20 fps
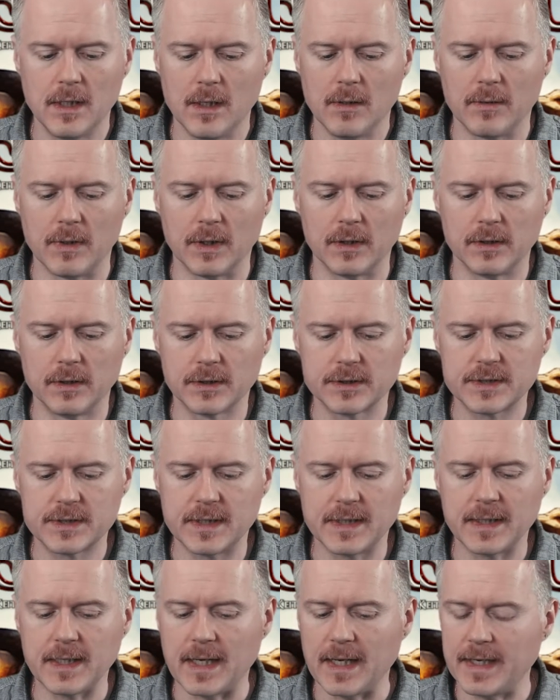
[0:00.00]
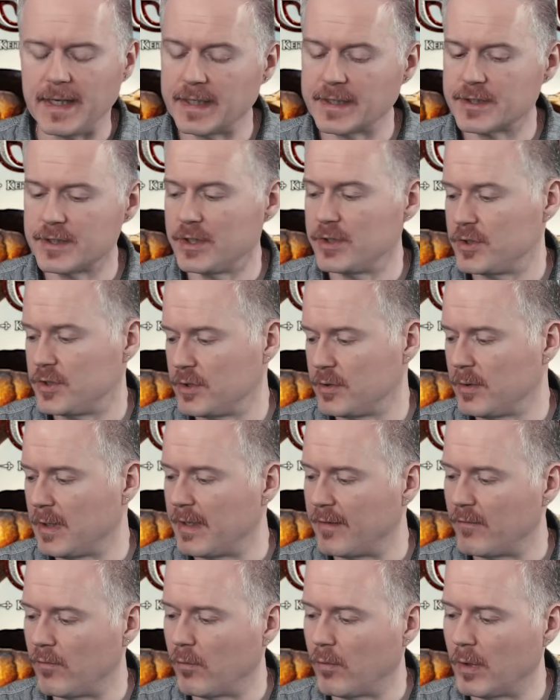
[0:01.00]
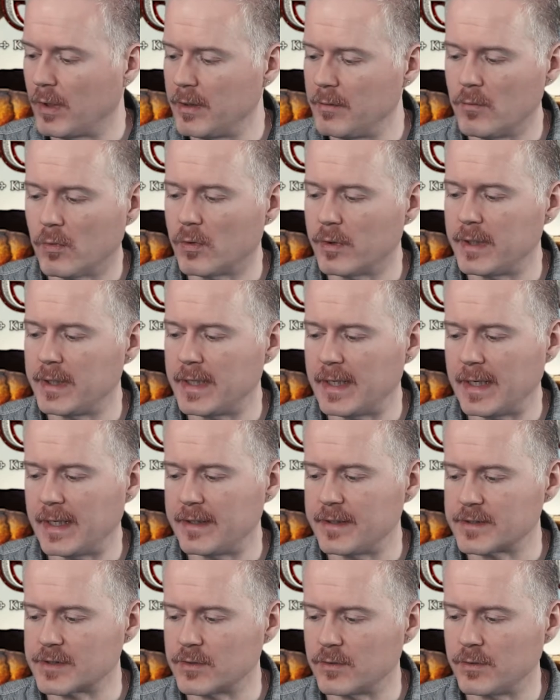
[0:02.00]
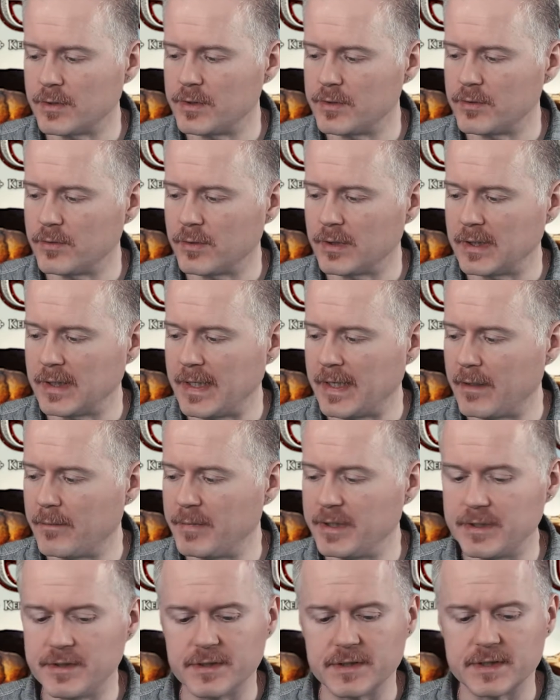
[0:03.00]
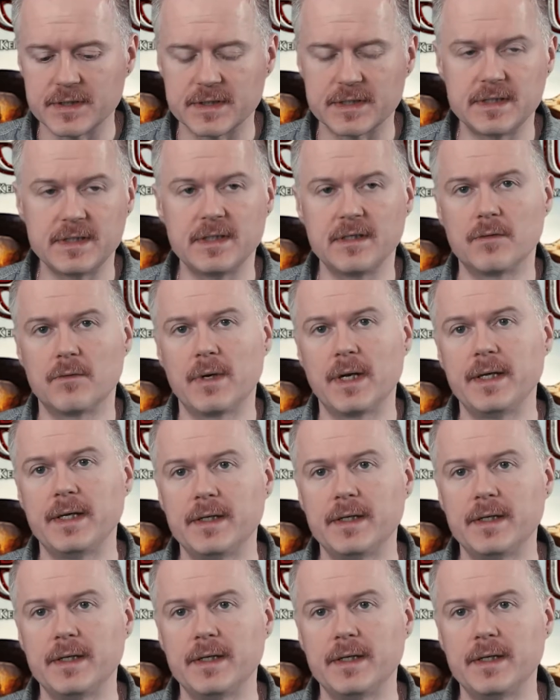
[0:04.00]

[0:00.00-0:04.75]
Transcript: Well, it looks like I actually do have one more die that's going to allow me to succeed right